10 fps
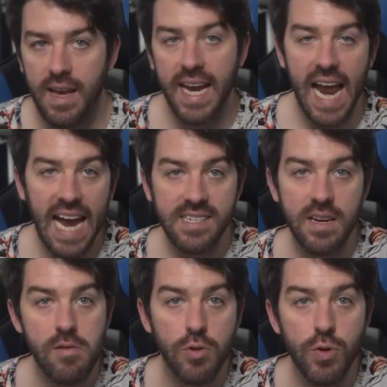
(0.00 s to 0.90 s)
And as I
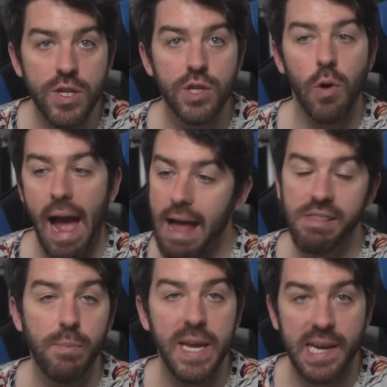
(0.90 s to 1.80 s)
alluded to at
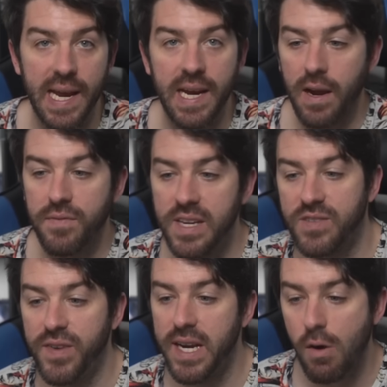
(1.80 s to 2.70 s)
the beginning of this
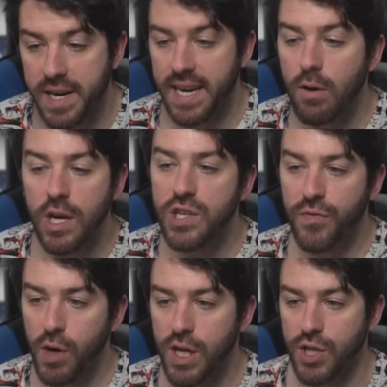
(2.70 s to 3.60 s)
video, here is
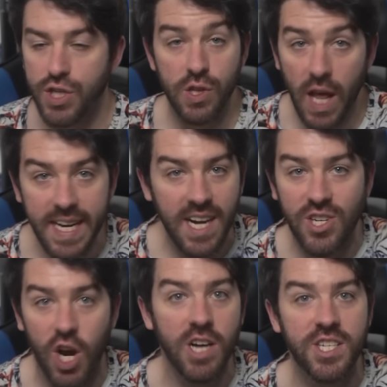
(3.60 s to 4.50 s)
footage, like I
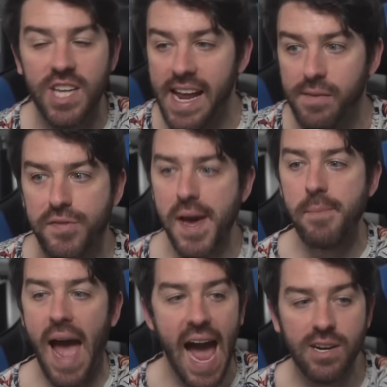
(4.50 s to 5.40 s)
just said, of
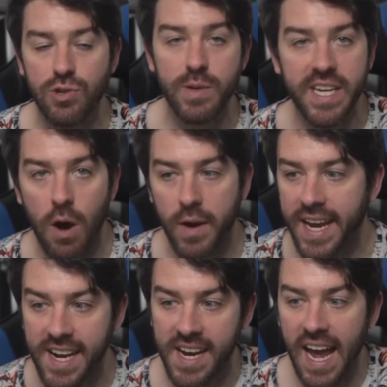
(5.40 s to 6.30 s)
them actually going
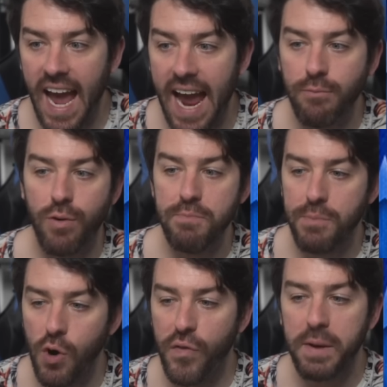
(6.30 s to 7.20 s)
in and
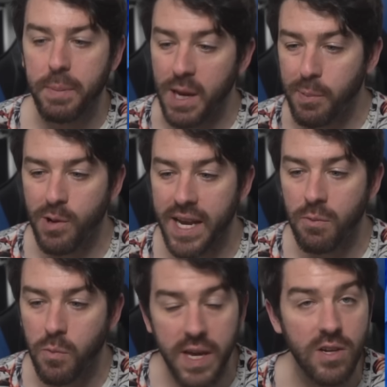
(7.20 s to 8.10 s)
removing people
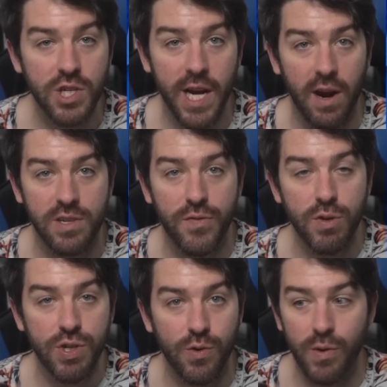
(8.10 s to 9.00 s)
in wheelchairs
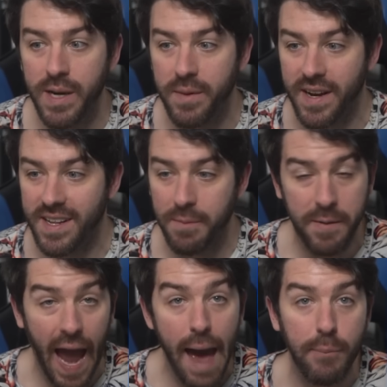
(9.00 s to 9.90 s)
for screaming. The
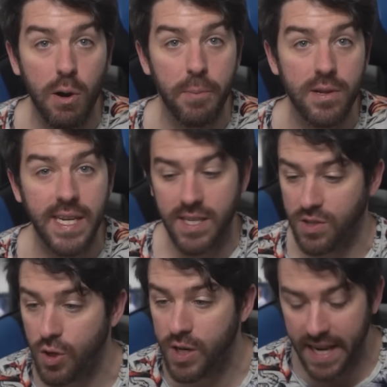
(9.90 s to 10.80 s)
Capitol Police,
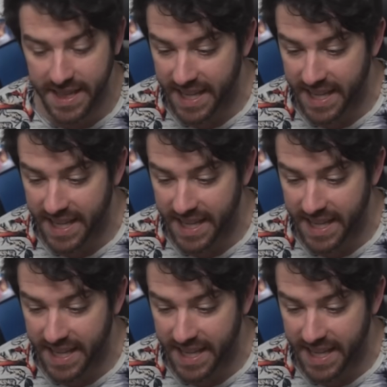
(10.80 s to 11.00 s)
look at